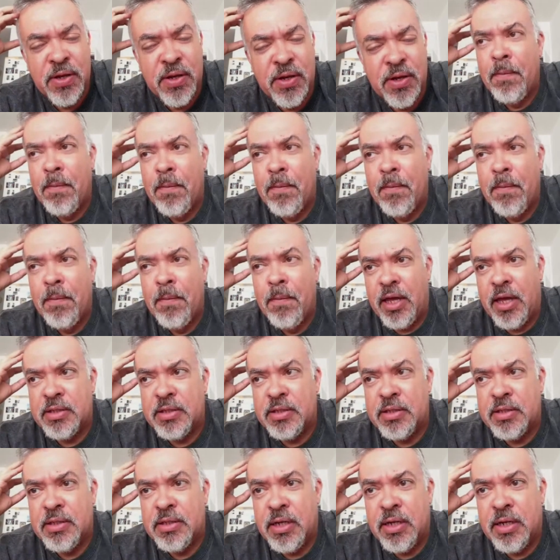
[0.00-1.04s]

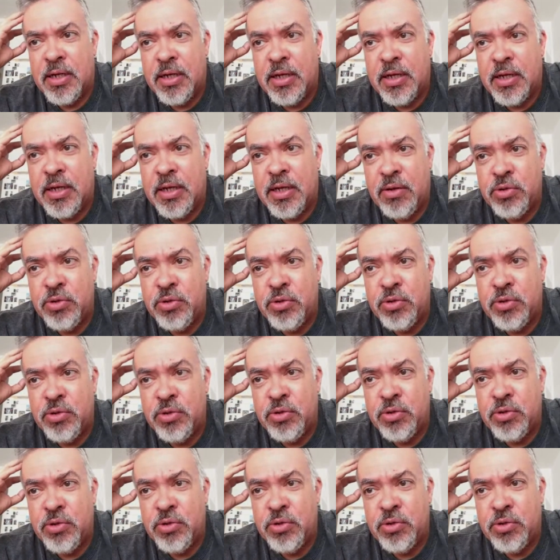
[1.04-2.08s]
and uh, we
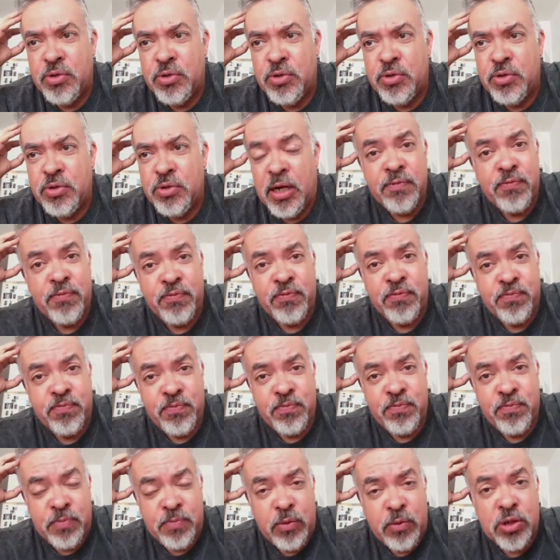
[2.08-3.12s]
uh, I,
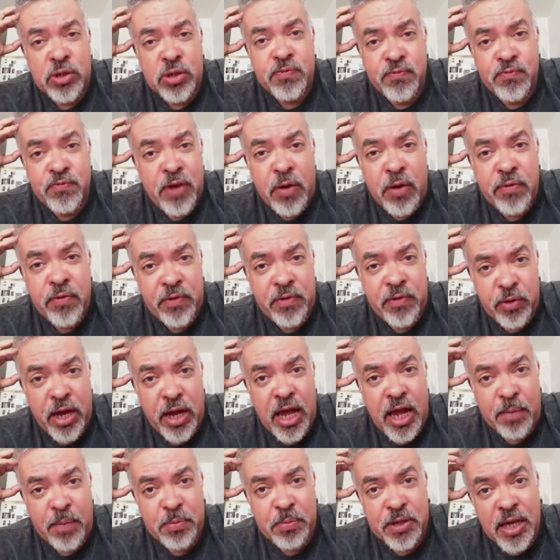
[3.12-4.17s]
I I was
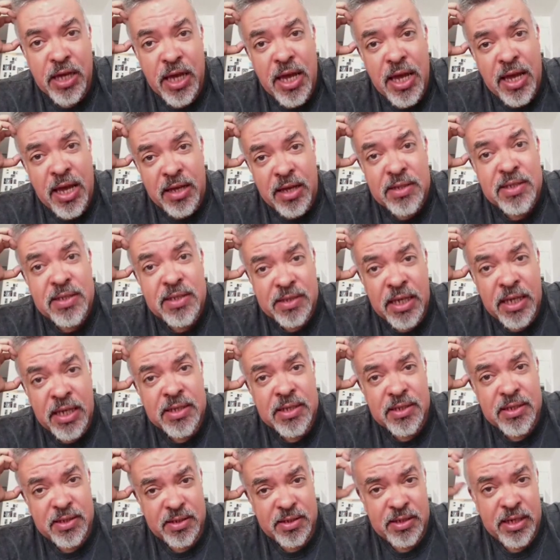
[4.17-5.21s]
very very happy. And
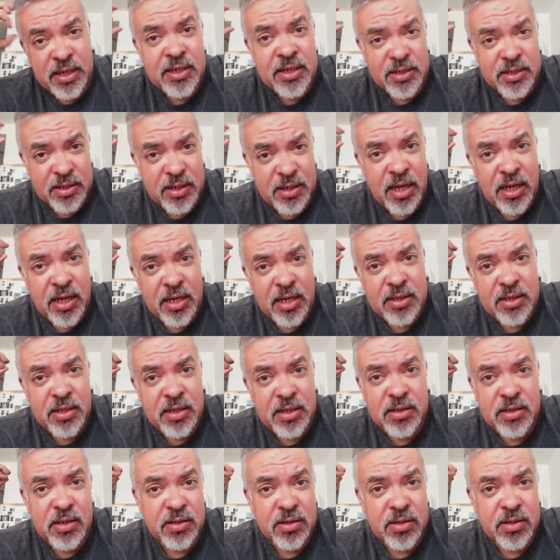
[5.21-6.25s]
since since uh,
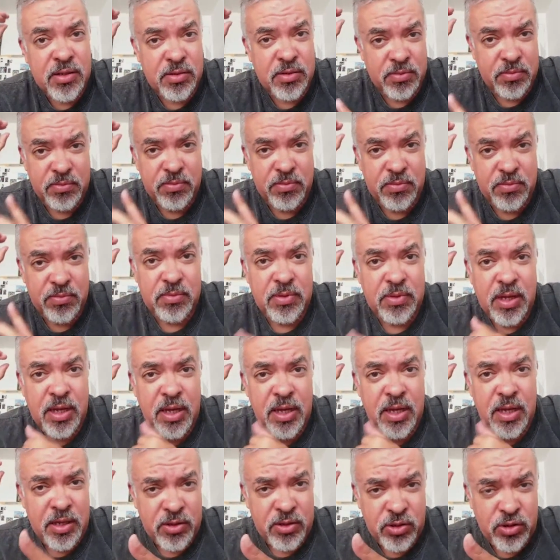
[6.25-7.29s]
the, the, the
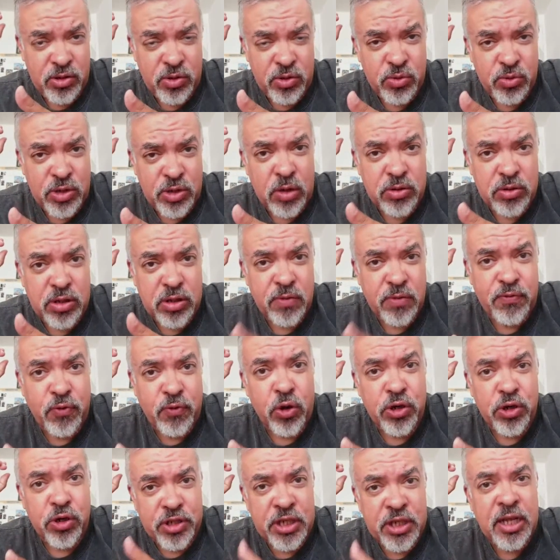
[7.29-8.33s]

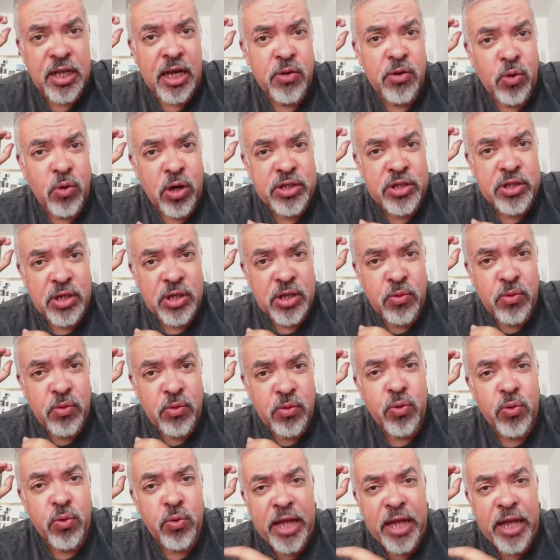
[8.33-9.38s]
2014, I was I
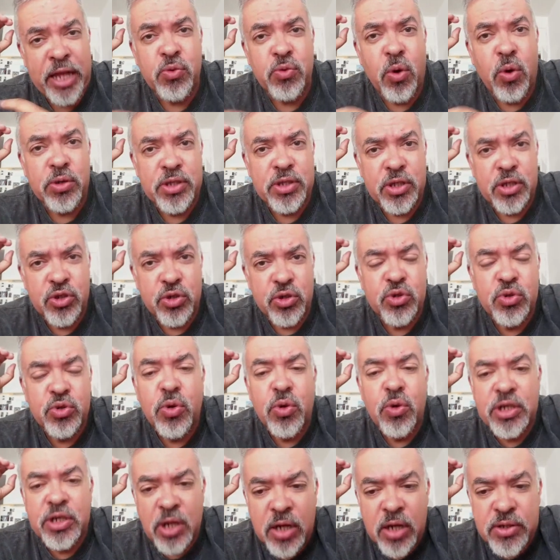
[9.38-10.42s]
already wanted to do
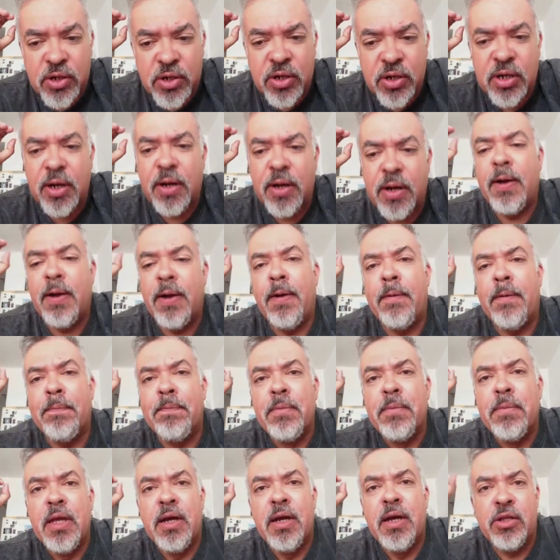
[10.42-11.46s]
another um,
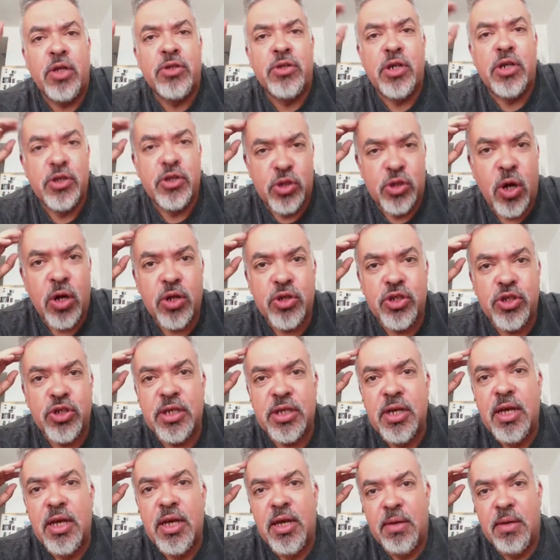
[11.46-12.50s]
another anthology,
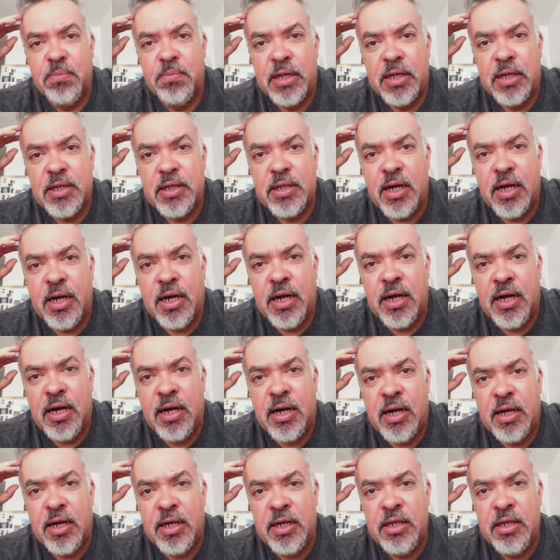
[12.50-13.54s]
but
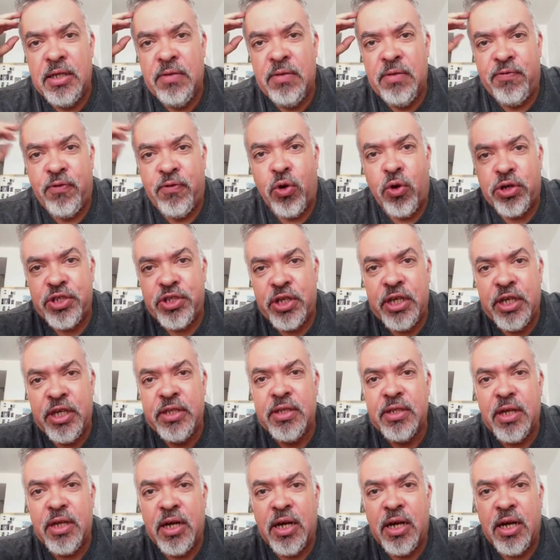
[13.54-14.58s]
in 14, uh,
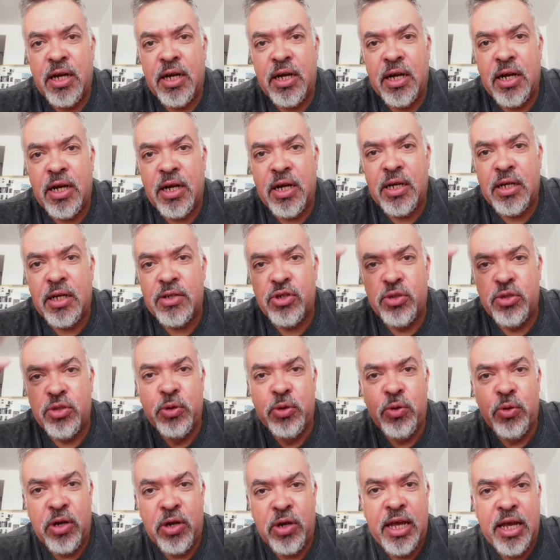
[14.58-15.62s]

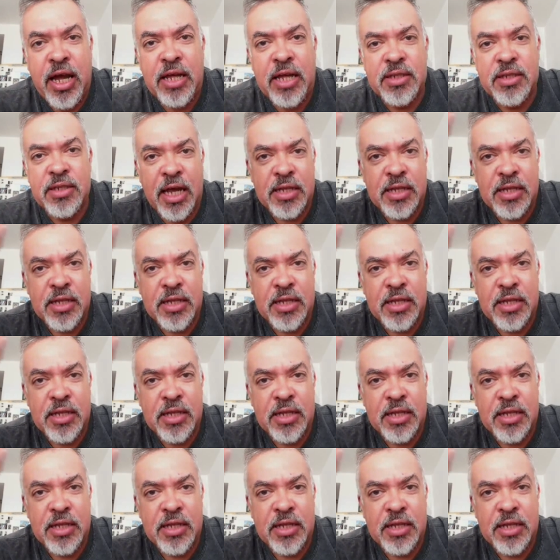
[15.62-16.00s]
Djibril had